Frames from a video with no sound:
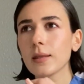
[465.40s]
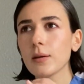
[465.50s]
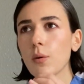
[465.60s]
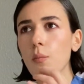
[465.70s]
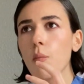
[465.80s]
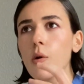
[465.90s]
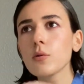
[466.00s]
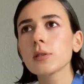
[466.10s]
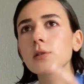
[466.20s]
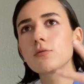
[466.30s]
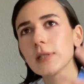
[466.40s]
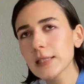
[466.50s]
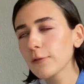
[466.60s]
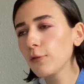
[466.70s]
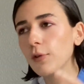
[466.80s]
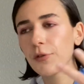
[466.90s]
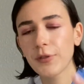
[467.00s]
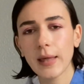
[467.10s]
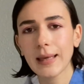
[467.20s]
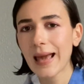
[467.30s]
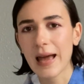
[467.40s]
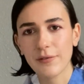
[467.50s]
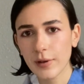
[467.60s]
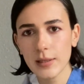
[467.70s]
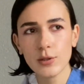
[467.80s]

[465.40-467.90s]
the most riskful thing ever.